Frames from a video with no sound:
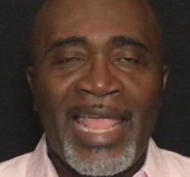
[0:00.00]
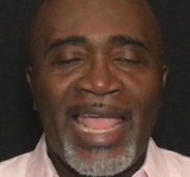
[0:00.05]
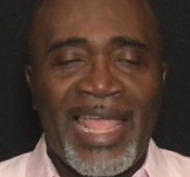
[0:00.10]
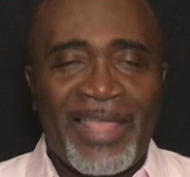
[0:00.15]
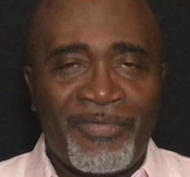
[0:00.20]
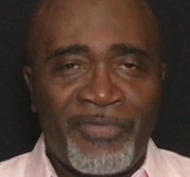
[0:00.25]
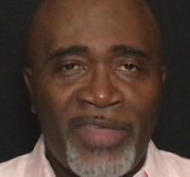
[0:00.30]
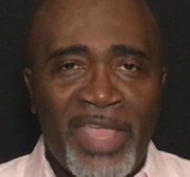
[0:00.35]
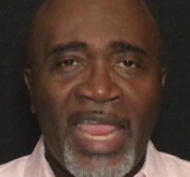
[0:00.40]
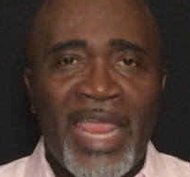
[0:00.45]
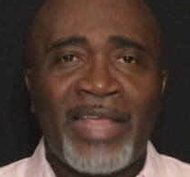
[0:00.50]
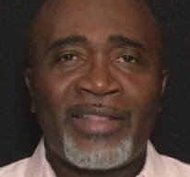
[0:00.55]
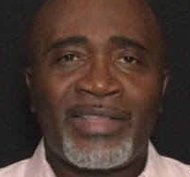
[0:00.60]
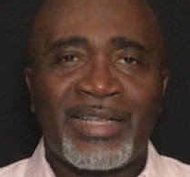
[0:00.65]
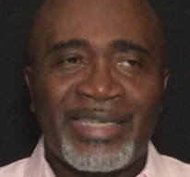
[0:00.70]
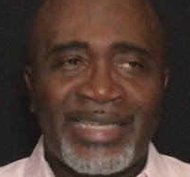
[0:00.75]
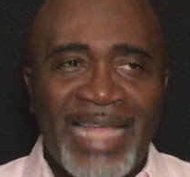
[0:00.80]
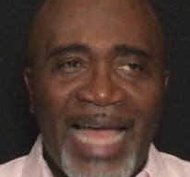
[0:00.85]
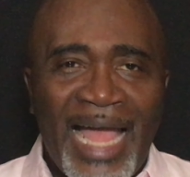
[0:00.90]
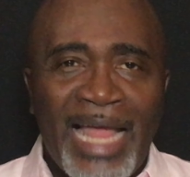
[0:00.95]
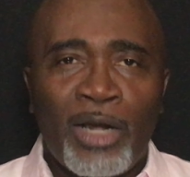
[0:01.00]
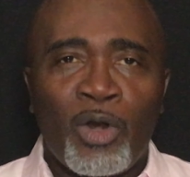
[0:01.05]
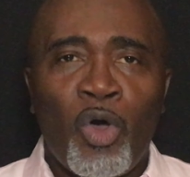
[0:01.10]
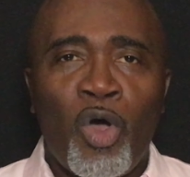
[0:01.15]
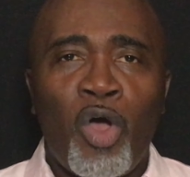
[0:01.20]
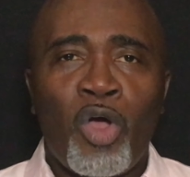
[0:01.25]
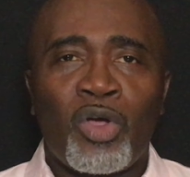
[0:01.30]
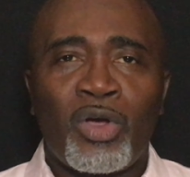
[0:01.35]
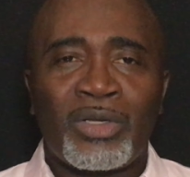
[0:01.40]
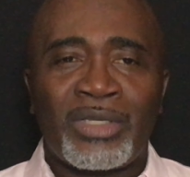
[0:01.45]
And there the
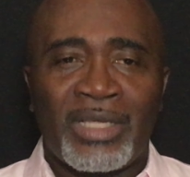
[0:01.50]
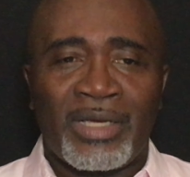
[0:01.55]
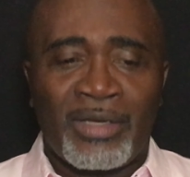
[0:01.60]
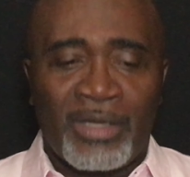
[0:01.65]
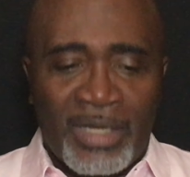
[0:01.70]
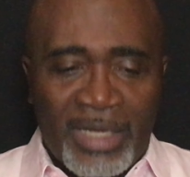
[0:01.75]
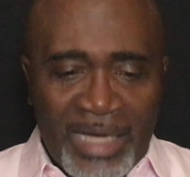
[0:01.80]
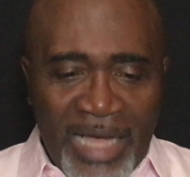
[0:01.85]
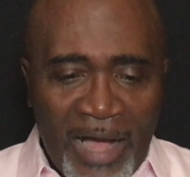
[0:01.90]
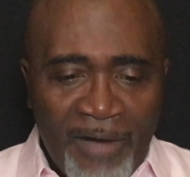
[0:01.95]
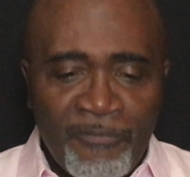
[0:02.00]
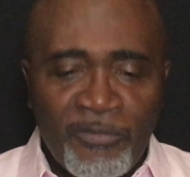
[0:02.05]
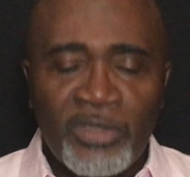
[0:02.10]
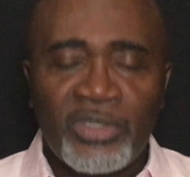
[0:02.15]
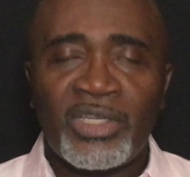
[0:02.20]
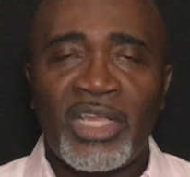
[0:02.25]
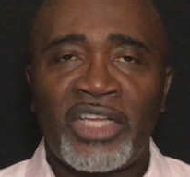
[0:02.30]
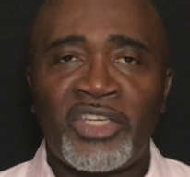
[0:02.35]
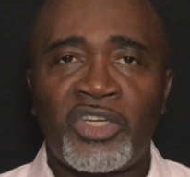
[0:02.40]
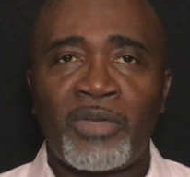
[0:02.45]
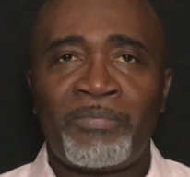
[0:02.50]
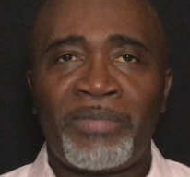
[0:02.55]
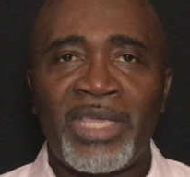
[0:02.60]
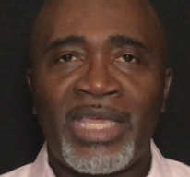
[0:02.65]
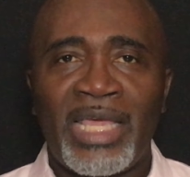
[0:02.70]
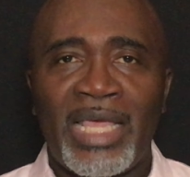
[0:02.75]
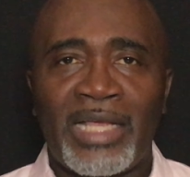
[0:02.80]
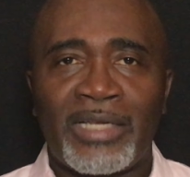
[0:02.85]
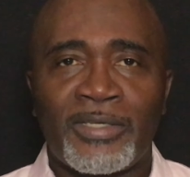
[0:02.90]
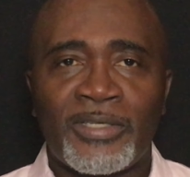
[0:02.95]
dialogue or the conversation
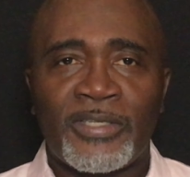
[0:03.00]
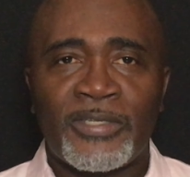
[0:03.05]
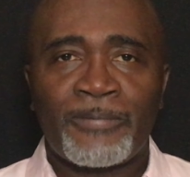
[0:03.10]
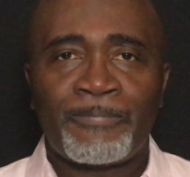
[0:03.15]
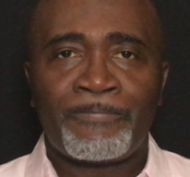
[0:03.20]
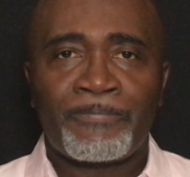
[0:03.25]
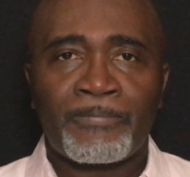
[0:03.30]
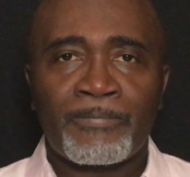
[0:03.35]
begins.